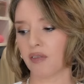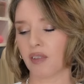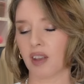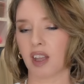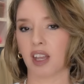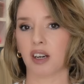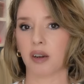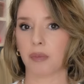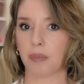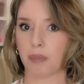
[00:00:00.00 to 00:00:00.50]

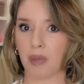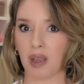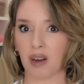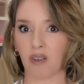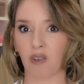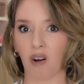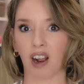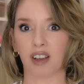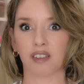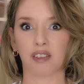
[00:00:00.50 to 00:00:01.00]
Fit
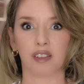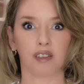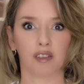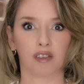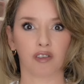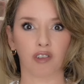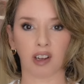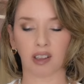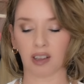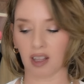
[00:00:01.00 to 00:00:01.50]
Mid-Rise
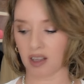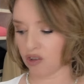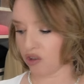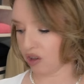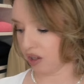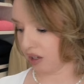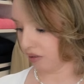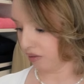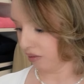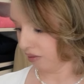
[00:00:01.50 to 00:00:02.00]
Straight Leg Jean.